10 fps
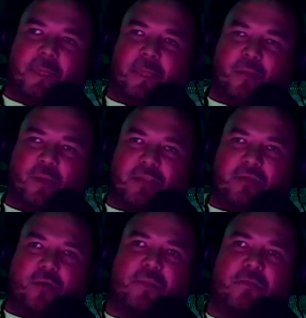we need to
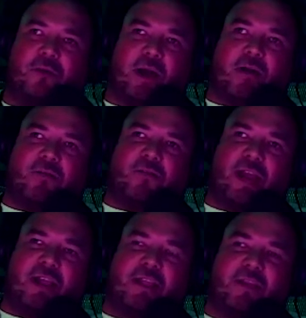hold people accountable.
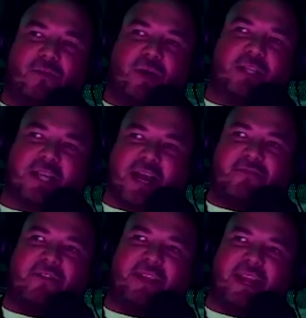And then the ones
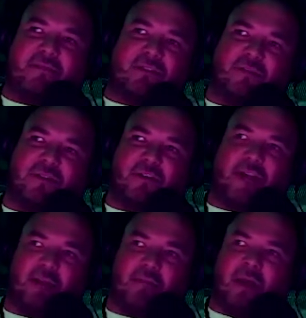after they have served their
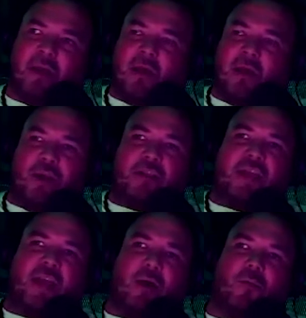time, we need
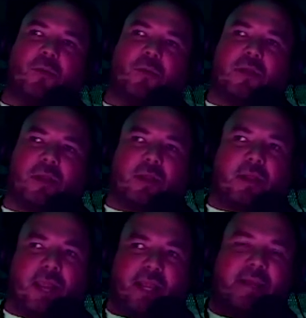to help
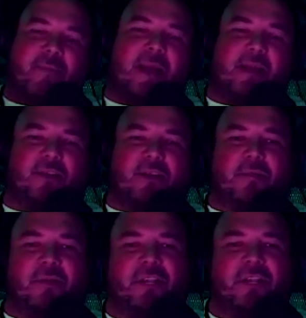get them back into the
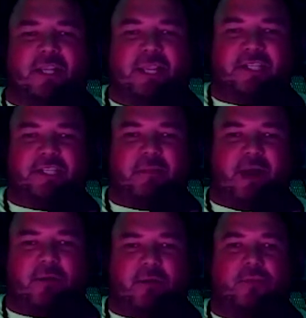community and teach them
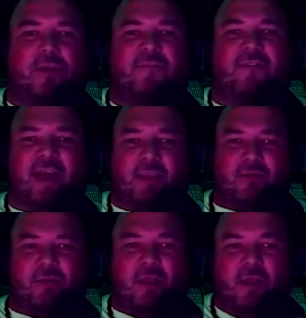how to bring
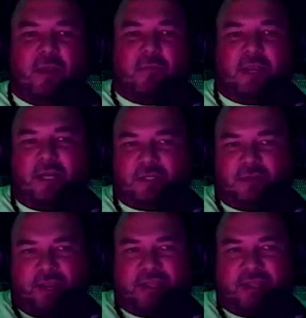value. Because the way